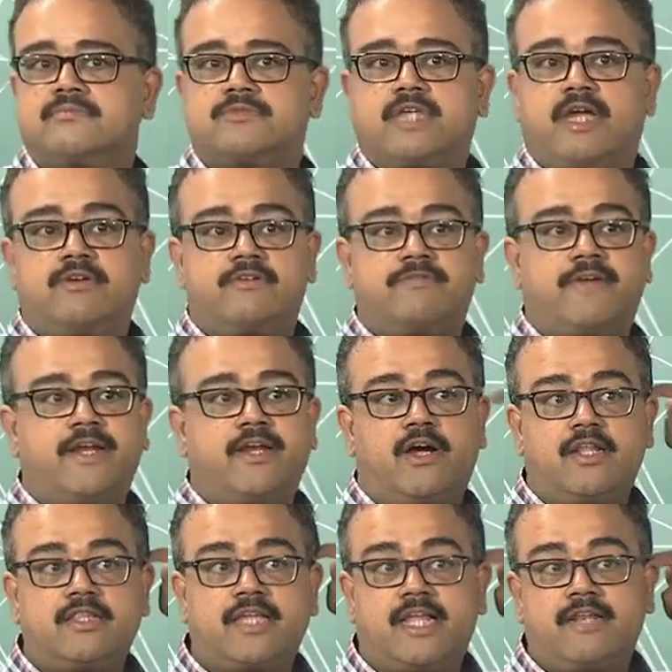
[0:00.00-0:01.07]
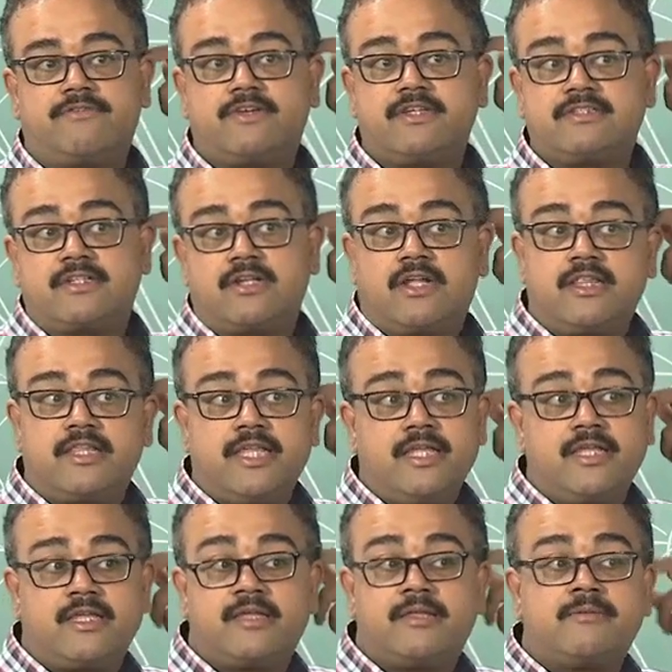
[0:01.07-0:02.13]
So I have to find all the alphas and all the
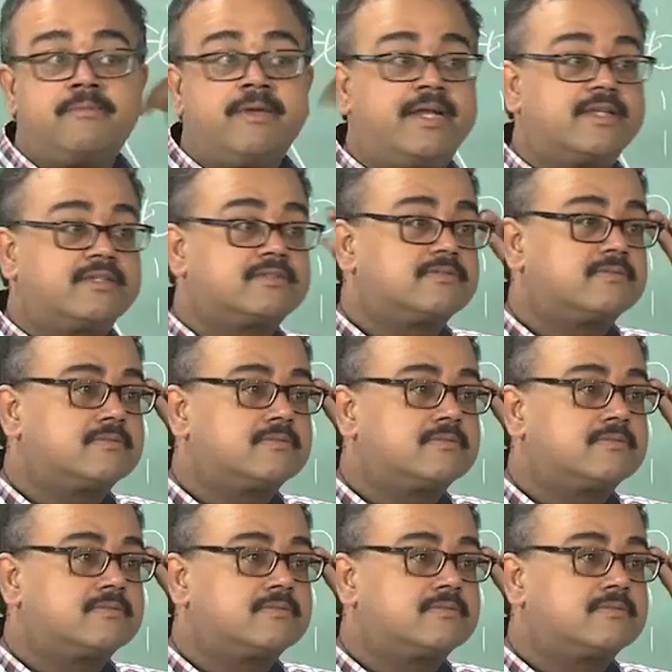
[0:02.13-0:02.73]
betas.